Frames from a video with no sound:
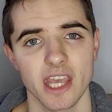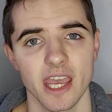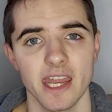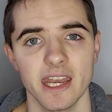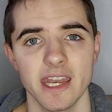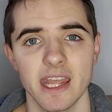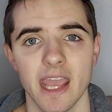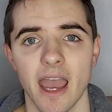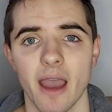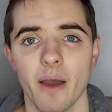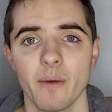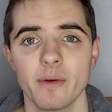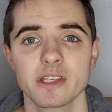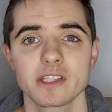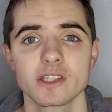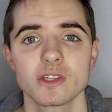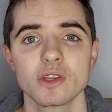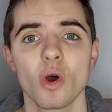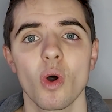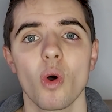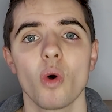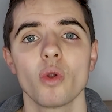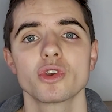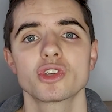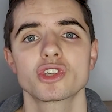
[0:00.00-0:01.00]
to Eddie Howe, it's
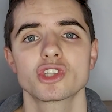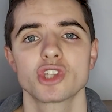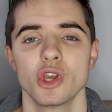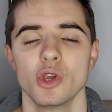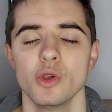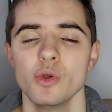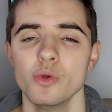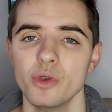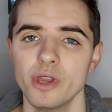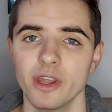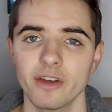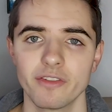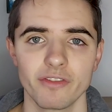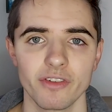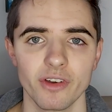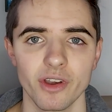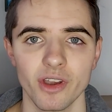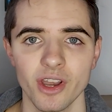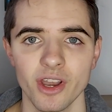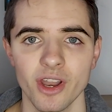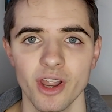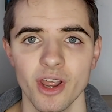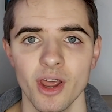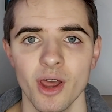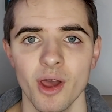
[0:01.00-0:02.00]
not too
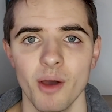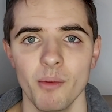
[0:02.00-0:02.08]
different,